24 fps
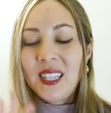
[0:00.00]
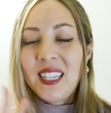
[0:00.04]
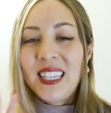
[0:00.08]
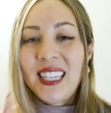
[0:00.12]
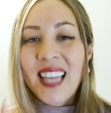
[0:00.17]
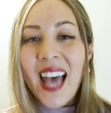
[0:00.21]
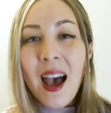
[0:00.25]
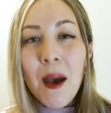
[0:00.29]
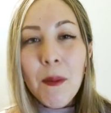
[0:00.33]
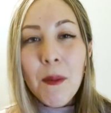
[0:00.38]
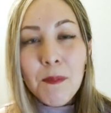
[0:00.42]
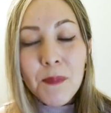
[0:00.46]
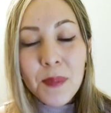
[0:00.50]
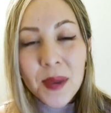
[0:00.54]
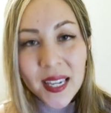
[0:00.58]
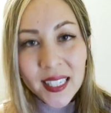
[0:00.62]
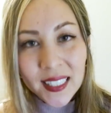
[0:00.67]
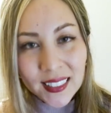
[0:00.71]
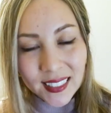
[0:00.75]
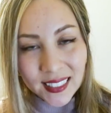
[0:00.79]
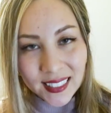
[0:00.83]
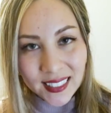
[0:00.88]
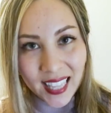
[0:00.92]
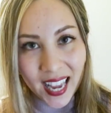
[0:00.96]
That being
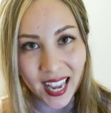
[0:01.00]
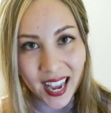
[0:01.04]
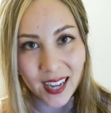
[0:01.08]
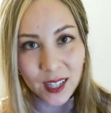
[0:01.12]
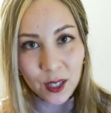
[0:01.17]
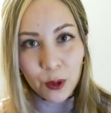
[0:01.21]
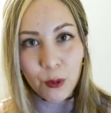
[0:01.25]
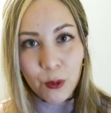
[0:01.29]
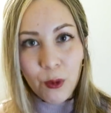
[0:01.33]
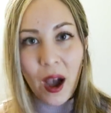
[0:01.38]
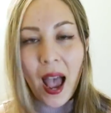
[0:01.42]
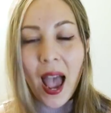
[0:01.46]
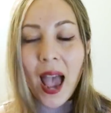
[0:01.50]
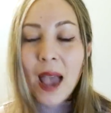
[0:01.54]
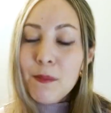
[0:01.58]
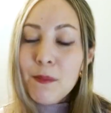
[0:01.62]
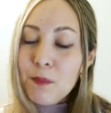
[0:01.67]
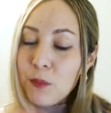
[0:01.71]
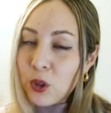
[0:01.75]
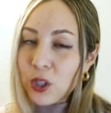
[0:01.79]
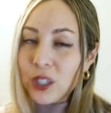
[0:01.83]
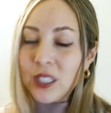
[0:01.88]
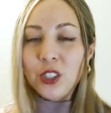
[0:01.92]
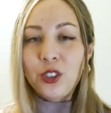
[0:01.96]
said, what I'm
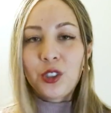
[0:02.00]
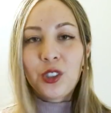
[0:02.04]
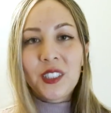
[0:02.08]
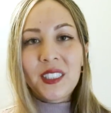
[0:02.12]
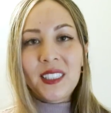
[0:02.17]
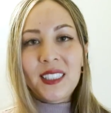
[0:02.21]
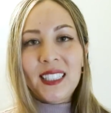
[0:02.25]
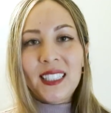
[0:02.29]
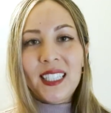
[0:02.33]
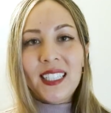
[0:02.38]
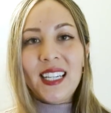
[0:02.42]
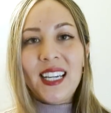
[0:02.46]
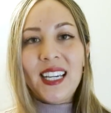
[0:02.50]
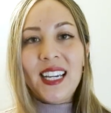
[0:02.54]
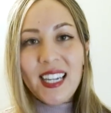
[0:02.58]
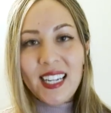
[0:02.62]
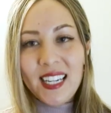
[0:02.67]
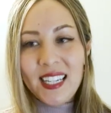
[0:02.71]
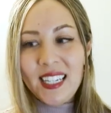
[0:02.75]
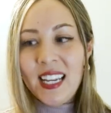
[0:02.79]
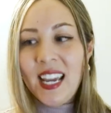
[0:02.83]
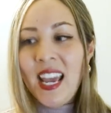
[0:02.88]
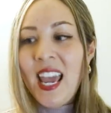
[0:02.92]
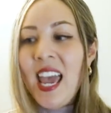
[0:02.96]
more interested
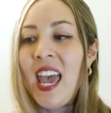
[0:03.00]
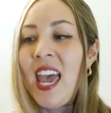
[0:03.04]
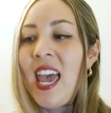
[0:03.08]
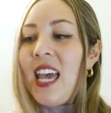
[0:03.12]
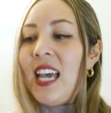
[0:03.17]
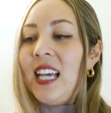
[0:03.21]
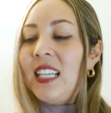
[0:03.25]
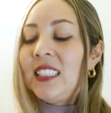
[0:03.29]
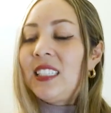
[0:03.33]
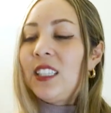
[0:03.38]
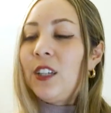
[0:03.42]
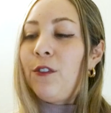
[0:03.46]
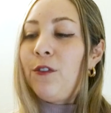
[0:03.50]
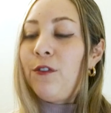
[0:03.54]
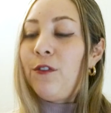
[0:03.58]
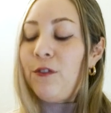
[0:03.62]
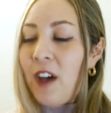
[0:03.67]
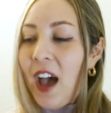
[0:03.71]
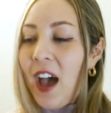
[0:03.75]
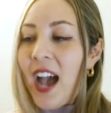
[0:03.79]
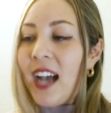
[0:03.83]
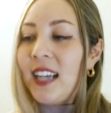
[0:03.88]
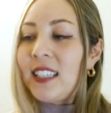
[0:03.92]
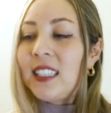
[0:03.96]
in is the
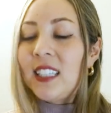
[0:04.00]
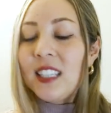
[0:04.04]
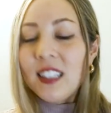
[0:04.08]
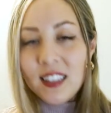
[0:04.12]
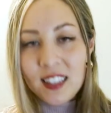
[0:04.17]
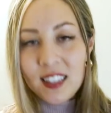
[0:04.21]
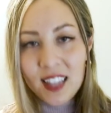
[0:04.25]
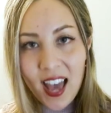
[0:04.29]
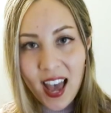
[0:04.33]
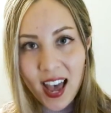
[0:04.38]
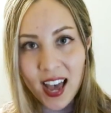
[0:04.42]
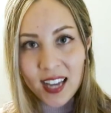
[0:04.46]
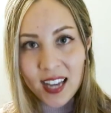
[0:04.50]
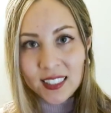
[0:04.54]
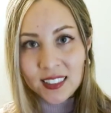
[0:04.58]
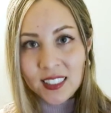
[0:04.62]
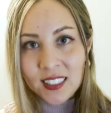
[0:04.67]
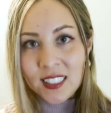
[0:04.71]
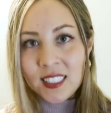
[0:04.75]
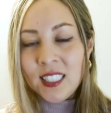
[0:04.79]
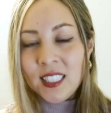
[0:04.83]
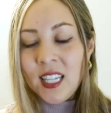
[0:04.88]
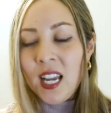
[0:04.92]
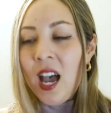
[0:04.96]
fact
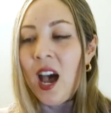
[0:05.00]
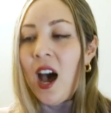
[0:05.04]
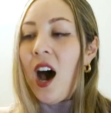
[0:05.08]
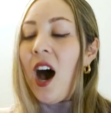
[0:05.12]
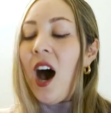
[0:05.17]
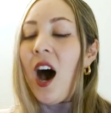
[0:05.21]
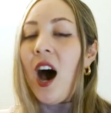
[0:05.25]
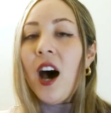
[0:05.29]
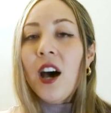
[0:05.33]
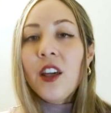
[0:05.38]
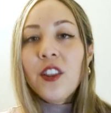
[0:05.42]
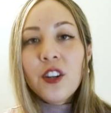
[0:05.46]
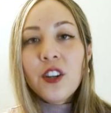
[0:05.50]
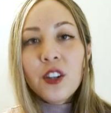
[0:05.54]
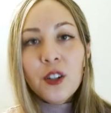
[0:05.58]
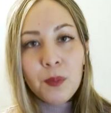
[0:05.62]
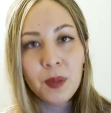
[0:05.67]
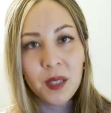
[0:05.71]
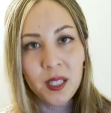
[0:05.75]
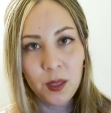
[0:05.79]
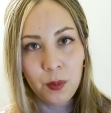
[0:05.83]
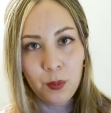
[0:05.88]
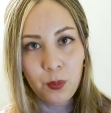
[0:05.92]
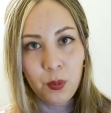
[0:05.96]
that other
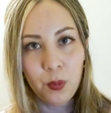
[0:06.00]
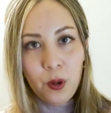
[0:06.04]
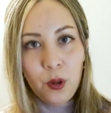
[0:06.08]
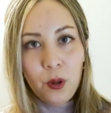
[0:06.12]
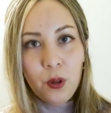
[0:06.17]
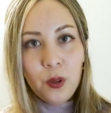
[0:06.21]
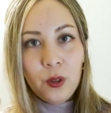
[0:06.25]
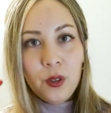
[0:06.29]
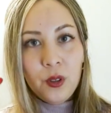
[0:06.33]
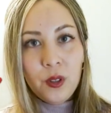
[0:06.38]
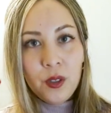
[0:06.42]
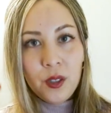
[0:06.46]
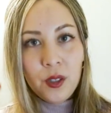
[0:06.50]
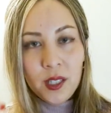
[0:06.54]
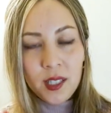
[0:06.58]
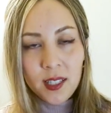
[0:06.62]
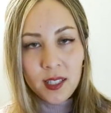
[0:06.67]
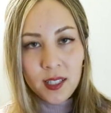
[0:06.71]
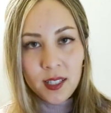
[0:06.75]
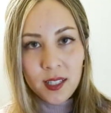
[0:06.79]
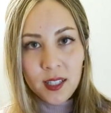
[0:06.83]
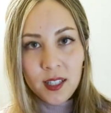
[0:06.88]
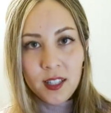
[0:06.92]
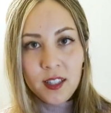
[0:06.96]
people
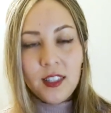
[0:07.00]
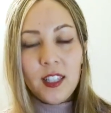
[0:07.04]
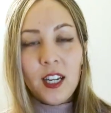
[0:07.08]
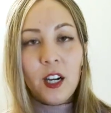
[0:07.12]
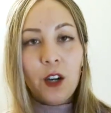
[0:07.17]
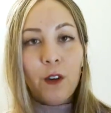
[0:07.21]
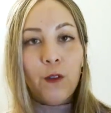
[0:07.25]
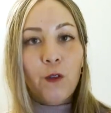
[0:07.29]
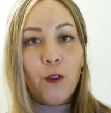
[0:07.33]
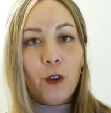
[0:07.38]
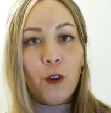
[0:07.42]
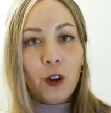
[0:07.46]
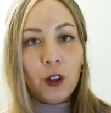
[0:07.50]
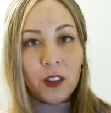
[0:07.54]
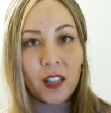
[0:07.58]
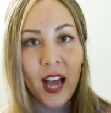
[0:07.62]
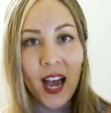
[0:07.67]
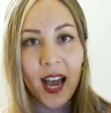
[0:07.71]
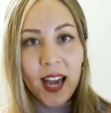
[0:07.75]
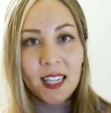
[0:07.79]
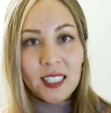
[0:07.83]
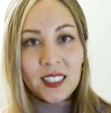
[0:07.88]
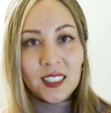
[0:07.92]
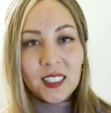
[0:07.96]
therefore
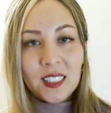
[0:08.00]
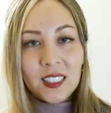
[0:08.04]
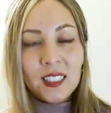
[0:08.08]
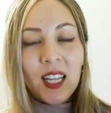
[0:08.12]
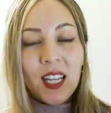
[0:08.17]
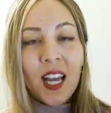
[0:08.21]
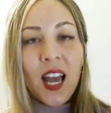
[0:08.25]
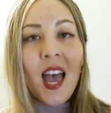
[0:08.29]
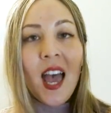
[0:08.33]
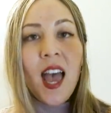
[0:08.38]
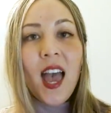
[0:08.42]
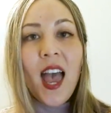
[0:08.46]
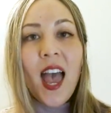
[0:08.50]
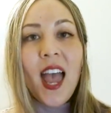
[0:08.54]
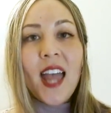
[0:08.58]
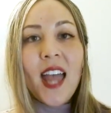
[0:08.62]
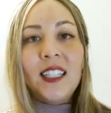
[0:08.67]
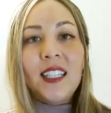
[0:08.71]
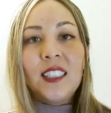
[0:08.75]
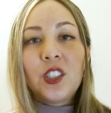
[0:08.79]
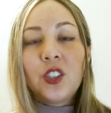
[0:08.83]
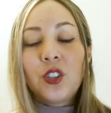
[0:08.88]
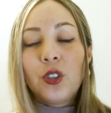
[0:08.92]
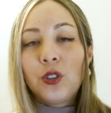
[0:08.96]
lies, and
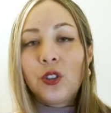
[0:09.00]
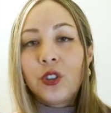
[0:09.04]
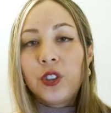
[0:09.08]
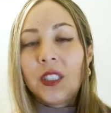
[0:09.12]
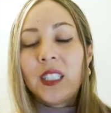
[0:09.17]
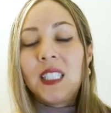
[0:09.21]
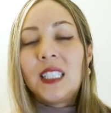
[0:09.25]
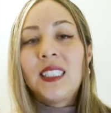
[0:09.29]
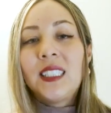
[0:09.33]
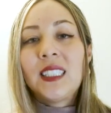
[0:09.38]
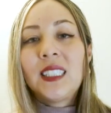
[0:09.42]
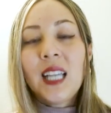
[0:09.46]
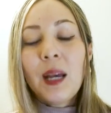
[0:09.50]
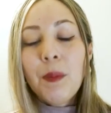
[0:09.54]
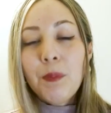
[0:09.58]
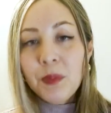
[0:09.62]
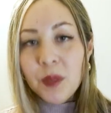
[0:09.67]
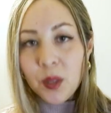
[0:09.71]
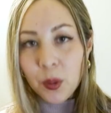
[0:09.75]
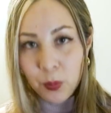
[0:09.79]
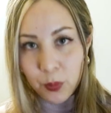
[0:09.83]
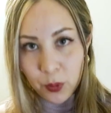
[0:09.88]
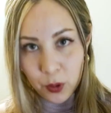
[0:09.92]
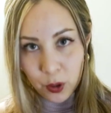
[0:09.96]
it's socially
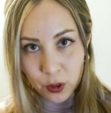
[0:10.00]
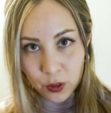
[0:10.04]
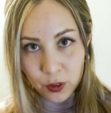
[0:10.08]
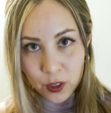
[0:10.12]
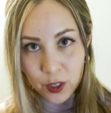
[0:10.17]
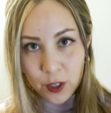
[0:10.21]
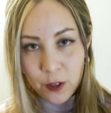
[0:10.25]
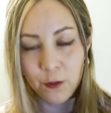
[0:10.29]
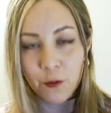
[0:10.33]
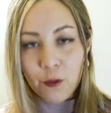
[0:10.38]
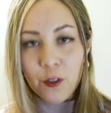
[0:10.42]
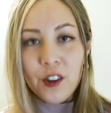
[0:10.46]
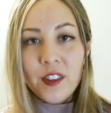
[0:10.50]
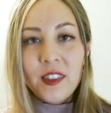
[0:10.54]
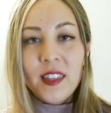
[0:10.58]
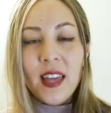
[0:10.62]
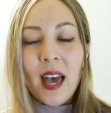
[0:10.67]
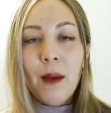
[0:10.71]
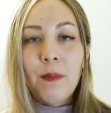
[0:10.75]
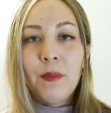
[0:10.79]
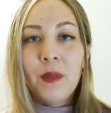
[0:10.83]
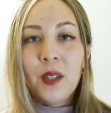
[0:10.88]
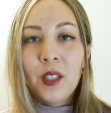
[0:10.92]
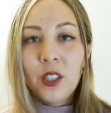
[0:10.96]
acceptable for
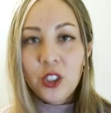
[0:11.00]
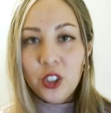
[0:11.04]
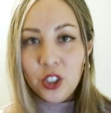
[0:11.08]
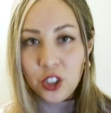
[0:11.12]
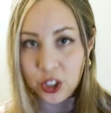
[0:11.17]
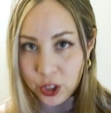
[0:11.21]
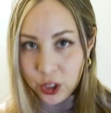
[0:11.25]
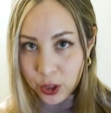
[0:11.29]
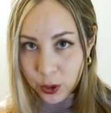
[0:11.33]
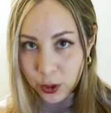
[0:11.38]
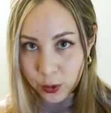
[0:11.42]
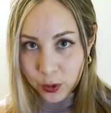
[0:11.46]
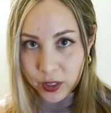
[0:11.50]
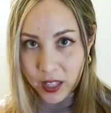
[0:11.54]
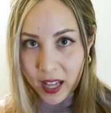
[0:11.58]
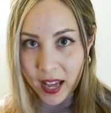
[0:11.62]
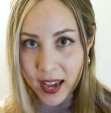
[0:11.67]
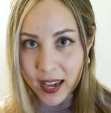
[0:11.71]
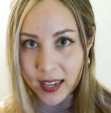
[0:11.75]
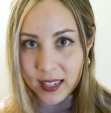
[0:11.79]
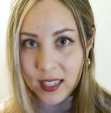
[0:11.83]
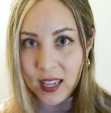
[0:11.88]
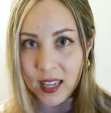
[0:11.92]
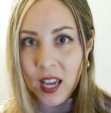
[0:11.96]
them to
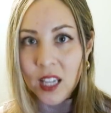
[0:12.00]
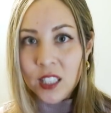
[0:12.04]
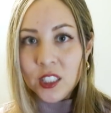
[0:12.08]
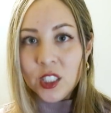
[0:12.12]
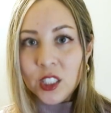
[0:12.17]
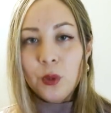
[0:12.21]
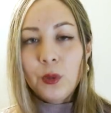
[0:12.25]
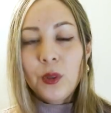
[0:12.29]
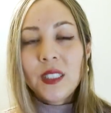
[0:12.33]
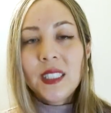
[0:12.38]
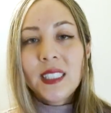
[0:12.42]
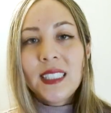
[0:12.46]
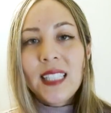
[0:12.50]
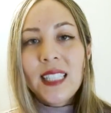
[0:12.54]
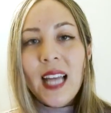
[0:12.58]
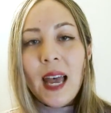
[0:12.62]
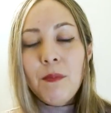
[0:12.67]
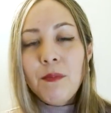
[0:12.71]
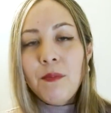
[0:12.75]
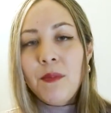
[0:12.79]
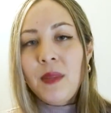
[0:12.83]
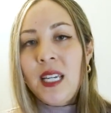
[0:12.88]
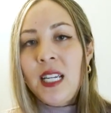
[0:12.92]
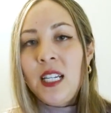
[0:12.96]
lie. So what does
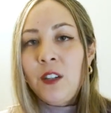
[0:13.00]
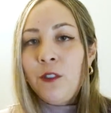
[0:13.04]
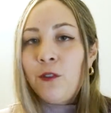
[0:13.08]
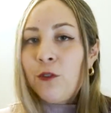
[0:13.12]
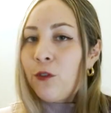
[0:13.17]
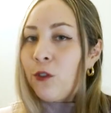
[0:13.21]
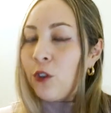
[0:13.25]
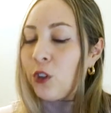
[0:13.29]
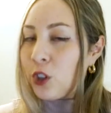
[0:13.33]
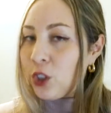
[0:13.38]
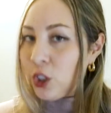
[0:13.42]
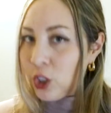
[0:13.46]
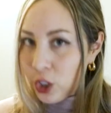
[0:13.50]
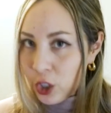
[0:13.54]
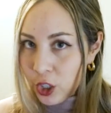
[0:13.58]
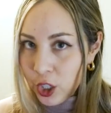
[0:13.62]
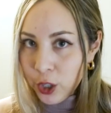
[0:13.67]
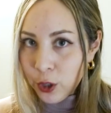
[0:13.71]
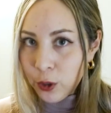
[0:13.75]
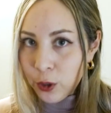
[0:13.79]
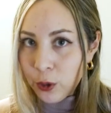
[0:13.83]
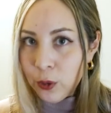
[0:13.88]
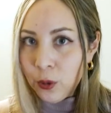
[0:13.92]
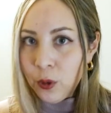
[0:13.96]
that mean for
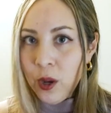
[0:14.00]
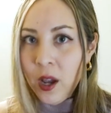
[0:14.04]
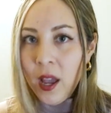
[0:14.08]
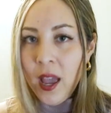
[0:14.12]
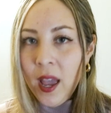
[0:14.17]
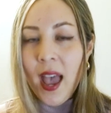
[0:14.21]
you?